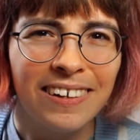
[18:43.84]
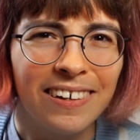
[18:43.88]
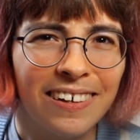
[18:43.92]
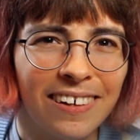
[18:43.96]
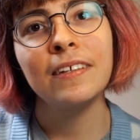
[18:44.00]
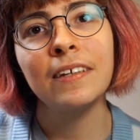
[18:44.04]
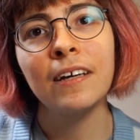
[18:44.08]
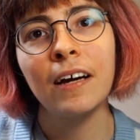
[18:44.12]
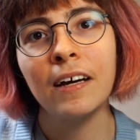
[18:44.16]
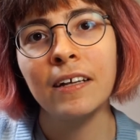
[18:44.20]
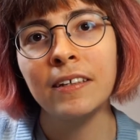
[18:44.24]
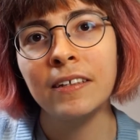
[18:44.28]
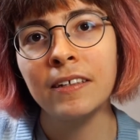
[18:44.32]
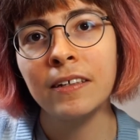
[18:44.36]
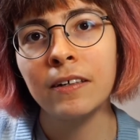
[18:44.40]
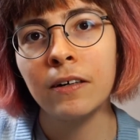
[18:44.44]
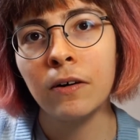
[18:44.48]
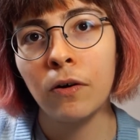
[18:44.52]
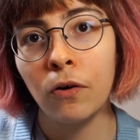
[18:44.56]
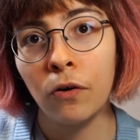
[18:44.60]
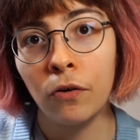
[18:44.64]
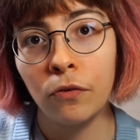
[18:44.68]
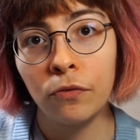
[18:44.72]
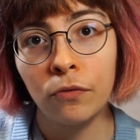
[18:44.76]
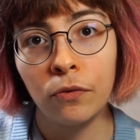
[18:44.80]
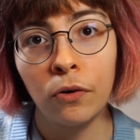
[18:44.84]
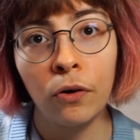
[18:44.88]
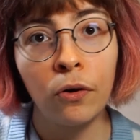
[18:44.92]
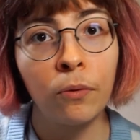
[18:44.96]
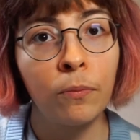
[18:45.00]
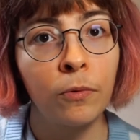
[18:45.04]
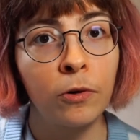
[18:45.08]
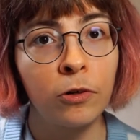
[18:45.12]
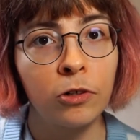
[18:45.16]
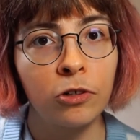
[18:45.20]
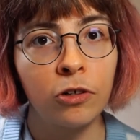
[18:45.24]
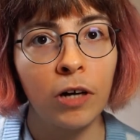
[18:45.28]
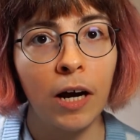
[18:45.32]
The idea of
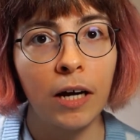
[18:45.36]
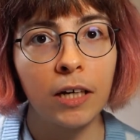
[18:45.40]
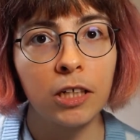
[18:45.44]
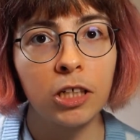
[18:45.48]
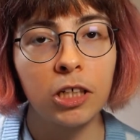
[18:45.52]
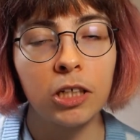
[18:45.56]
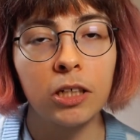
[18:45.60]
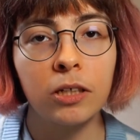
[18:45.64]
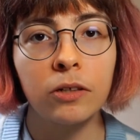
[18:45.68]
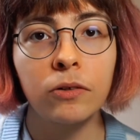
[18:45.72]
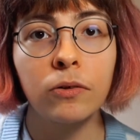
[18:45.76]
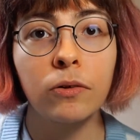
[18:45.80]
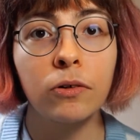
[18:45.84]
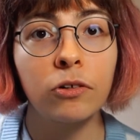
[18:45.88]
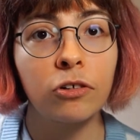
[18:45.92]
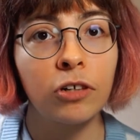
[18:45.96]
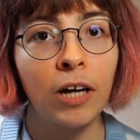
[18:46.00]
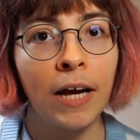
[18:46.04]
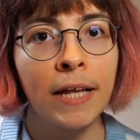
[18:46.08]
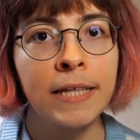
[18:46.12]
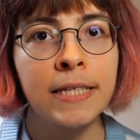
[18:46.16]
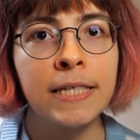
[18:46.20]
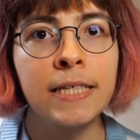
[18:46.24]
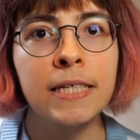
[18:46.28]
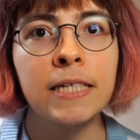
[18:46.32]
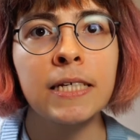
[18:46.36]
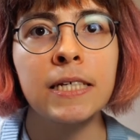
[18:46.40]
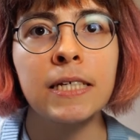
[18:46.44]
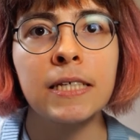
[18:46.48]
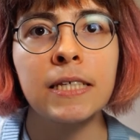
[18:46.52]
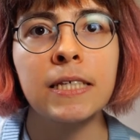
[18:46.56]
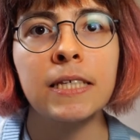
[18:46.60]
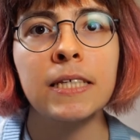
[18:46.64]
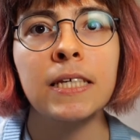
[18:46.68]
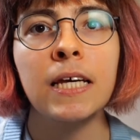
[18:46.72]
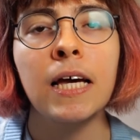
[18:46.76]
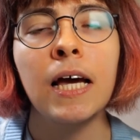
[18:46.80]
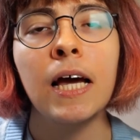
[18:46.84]
homo-attraction or
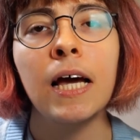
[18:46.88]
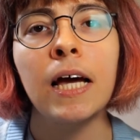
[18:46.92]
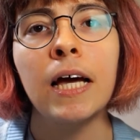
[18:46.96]
transness